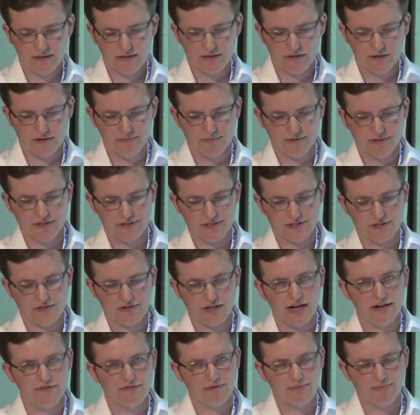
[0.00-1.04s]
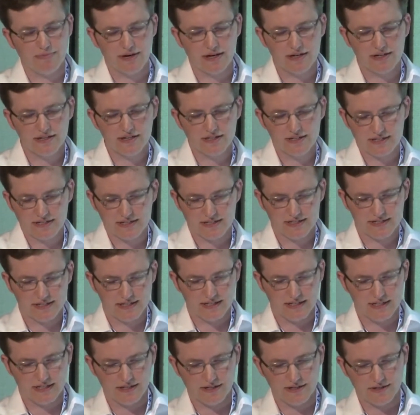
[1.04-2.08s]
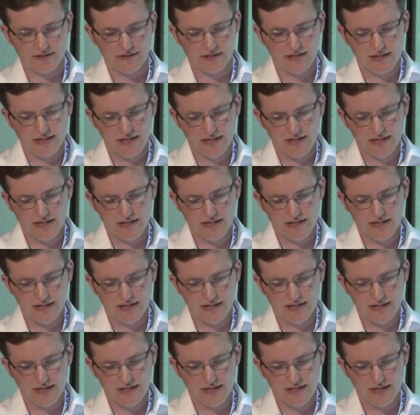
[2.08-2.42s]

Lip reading: Uber's driver partners to do